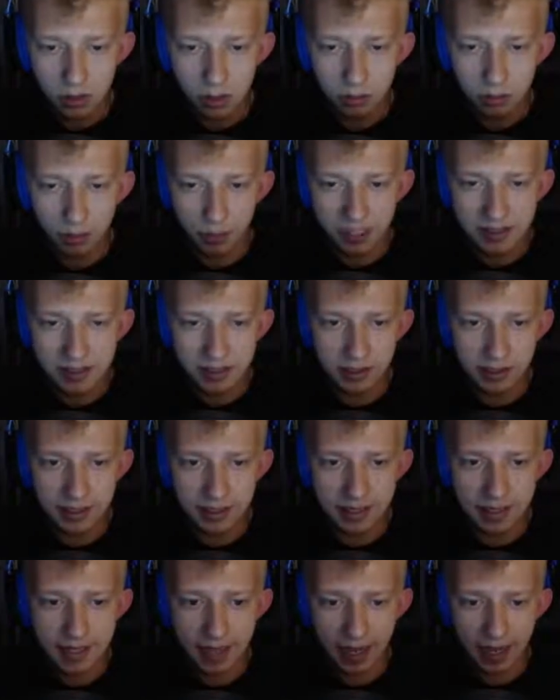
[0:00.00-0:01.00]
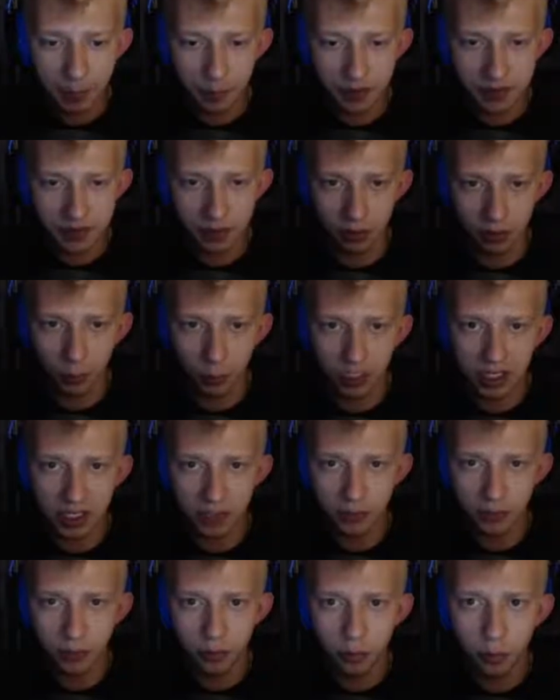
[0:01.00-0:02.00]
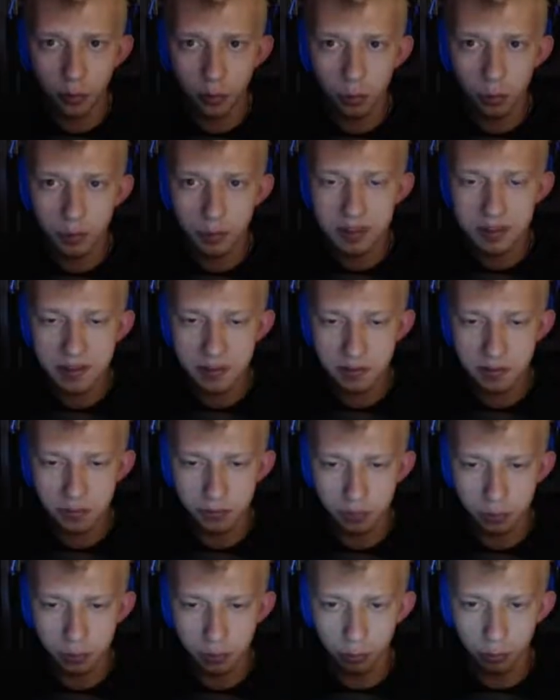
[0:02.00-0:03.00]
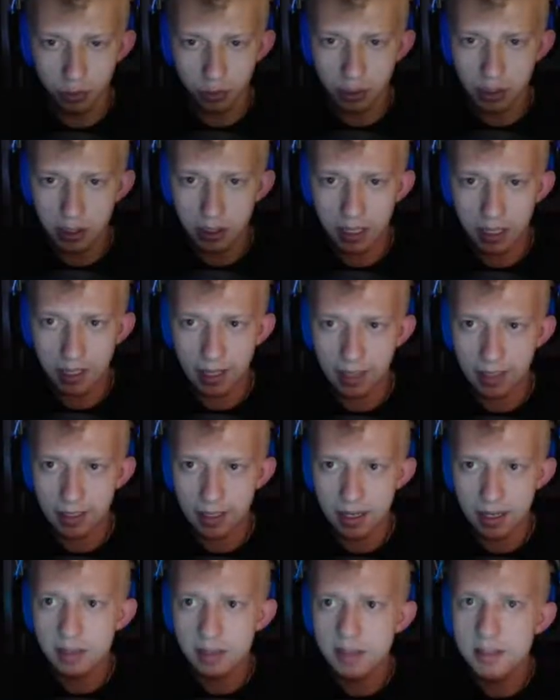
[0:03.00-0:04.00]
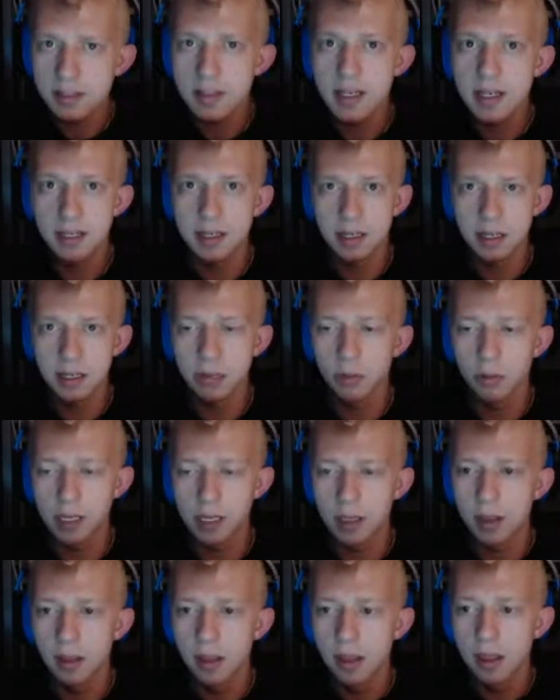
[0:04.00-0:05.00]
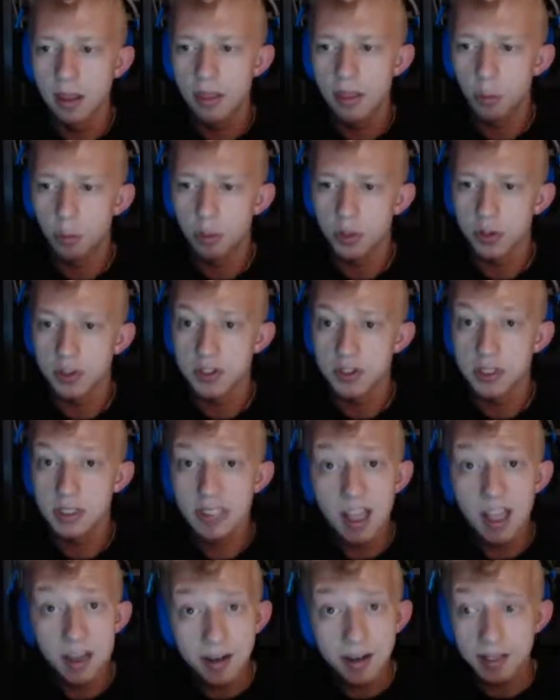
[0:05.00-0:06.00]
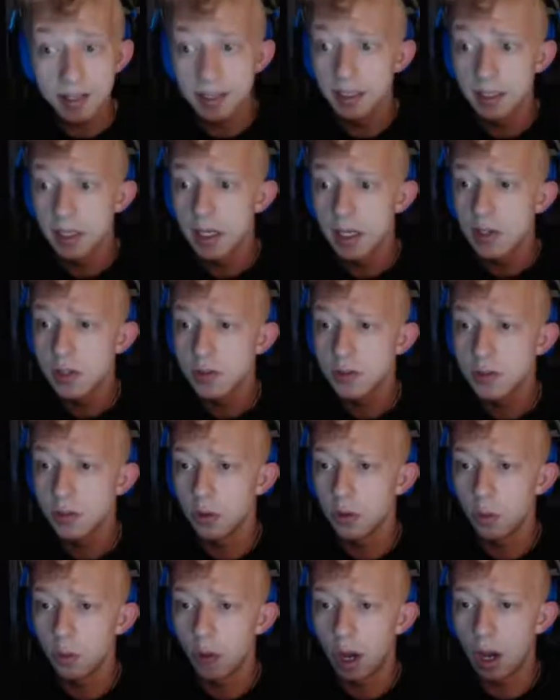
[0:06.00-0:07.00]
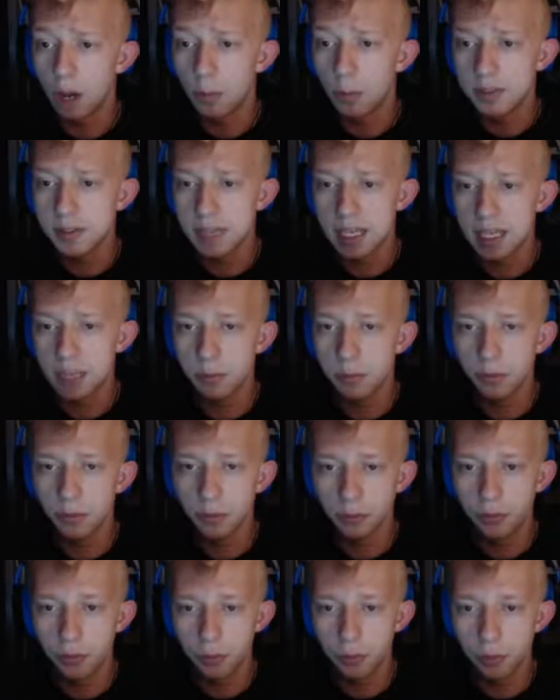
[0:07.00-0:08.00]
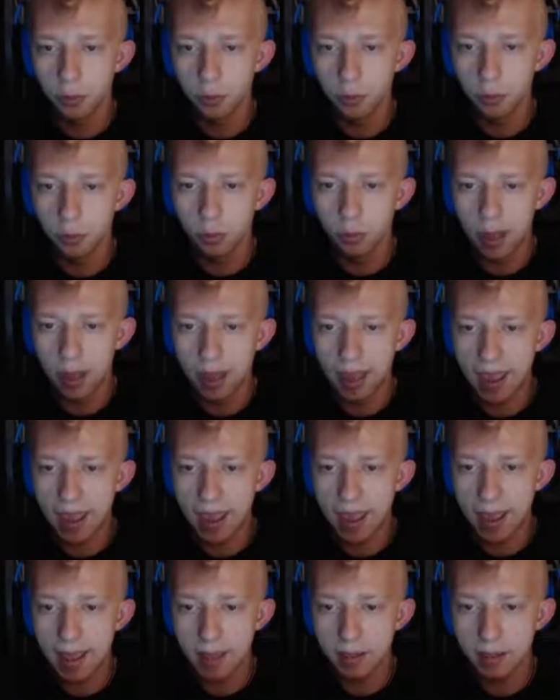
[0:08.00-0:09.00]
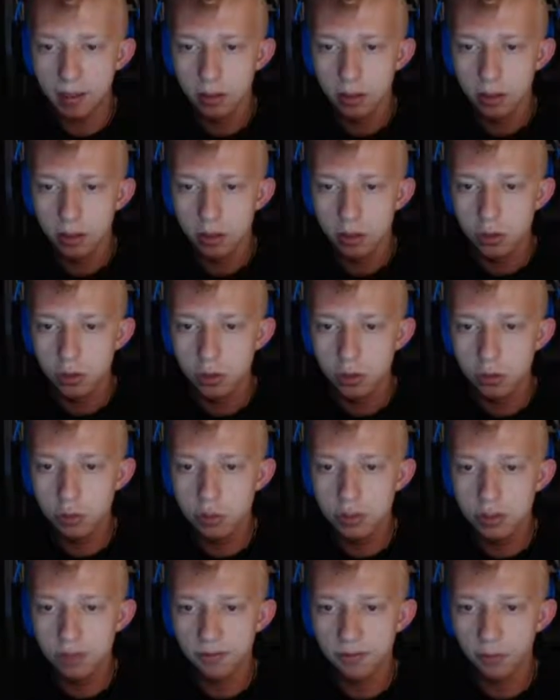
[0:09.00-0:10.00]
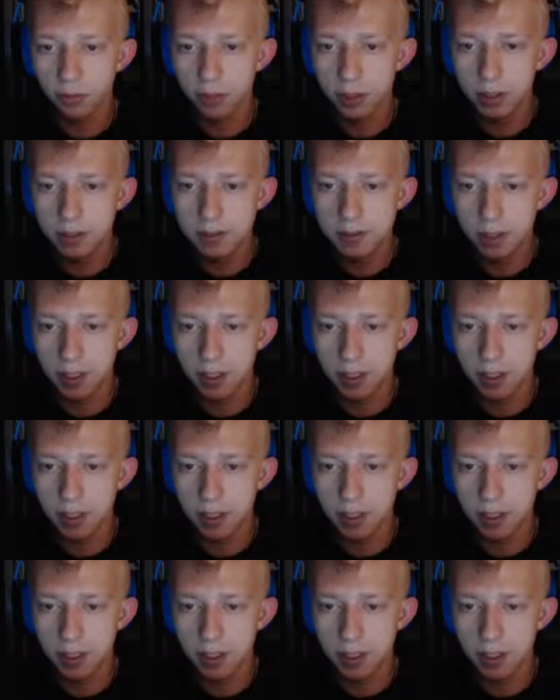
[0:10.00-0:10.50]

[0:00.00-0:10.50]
basically in that episode we got 2 pieces of jewelry, a necklace and an earring, that were slotted, so I was able to add 2 different